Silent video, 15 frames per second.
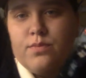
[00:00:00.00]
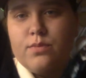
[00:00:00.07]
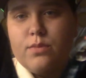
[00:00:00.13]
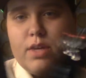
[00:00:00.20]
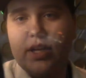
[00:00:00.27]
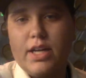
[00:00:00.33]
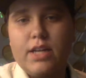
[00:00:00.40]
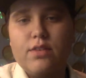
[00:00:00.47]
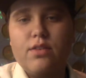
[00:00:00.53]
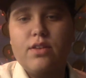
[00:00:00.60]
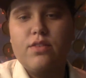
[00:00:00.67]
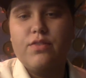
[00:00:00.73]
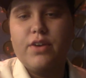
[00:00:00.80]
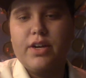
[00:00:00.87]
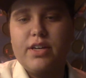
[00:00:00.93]
It is.
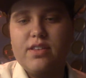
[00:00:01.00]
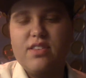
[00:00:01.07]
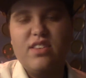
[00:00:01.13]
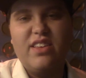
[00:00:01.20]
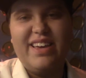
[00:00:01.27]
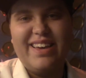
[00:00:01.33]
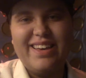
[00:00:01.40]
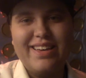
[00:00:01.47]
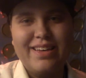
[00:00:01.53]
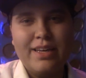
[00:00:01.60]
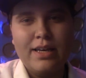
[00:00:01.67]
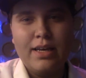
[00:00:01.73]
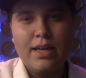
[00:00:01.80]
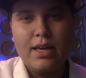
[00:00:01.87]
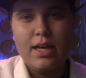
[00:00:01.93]
It's very slick,
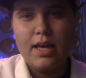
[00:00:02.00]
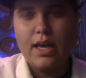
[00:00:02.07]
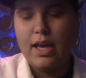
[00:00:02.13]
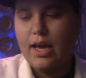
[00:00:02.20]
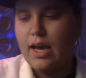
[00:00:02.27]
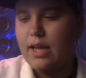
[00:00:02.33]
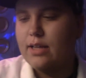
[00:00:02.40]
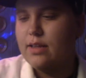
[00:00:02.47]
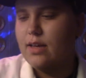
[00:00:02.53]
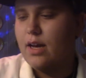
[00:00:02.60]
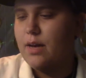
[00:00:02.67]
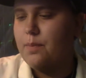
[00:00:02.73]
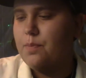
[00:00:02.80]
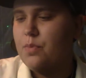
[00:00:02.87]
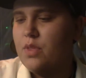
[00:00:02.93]

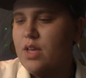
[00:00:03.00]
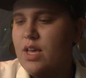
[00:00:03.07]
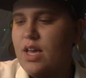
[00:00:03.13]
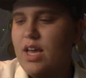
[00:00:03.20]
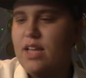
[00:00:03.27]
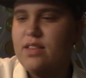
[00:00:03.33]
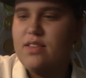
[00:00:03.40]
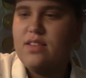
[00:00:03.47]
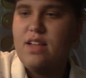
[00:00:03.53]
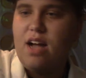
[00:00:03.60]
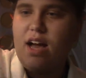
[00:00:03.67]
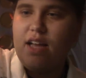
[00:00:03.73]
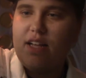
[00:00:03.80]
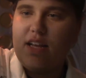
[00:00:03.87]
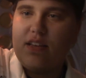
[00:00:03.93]
and it's
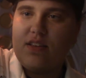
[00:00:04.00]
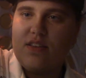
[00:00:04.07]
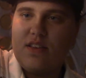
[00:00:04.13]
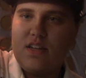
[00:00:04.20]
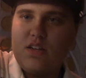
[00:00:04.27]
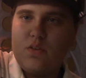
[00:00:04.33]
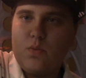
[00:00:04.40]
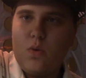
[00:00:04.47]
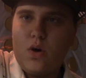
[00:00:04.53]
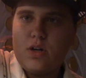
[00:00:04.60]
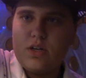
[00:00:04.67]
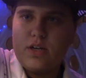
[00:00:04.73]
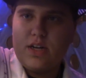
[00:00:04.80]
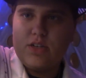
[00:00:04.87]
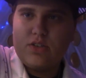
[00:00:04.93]
not as thin as
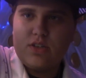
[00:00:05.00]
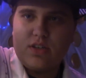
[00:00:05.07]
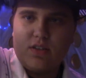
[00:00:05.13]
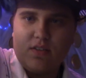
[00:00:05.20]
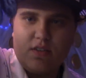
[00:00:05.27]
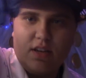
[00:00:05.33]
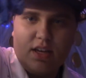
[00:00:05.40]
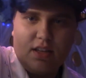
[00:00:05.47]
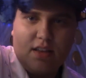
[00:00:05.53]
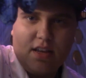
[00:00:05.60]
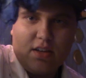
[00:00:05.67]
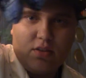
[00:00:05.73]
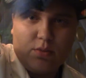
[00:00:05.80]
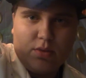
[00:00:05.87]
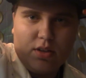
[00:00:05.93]
water. As you can see, it
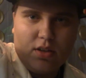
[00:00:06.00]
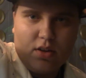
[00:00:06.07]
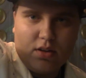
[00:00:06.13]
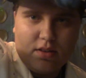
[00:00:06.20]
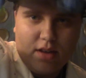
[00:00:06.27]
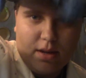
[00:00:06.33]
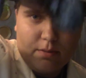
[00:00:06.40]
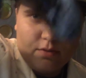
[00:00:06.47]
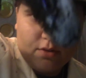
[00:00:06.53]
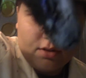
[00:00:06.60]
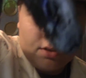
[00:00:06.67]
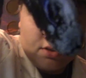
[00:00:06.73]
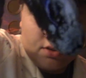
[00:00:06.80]
takes a really long time for it to